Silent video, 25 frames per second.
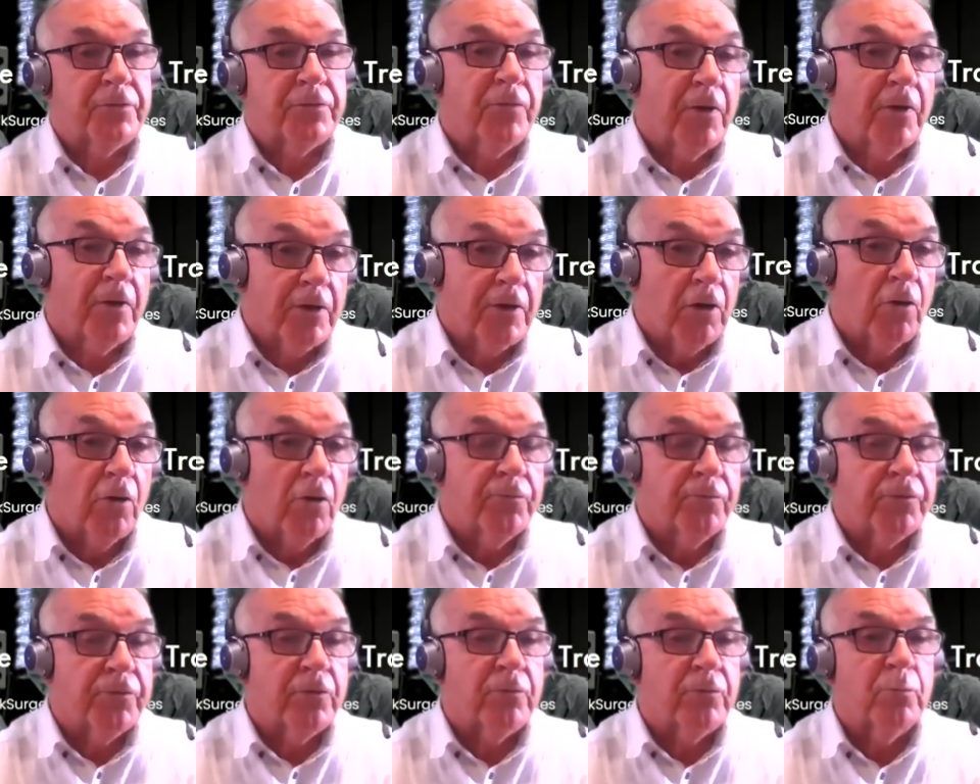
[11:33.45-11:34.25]
very
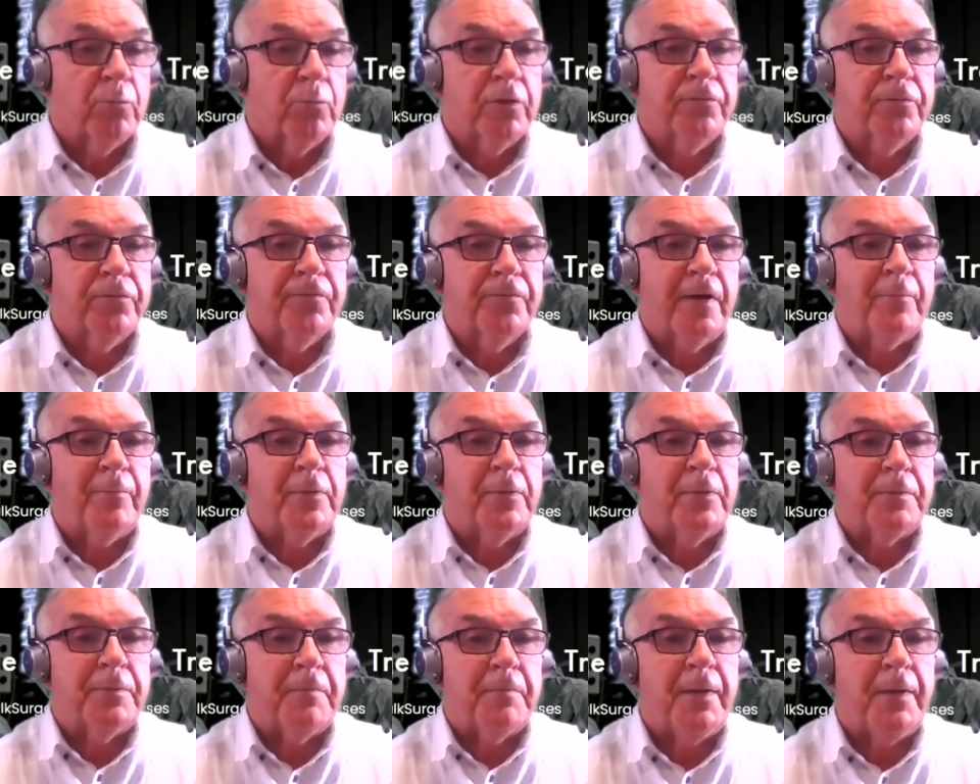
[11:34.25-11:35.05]
often with
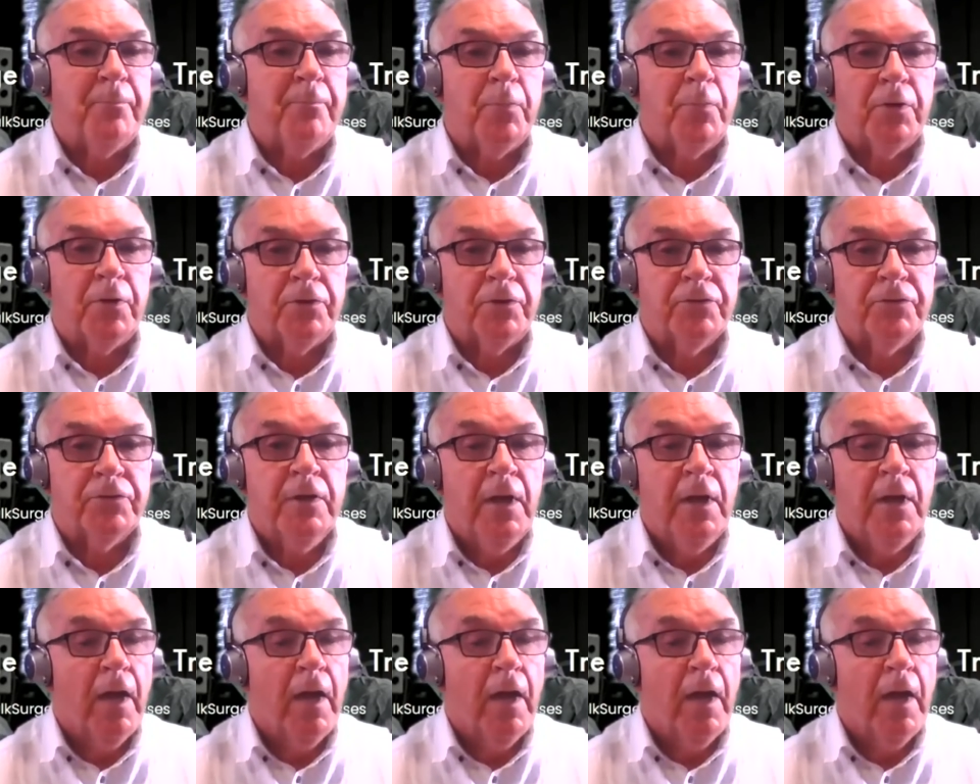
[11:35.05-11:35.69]
family members,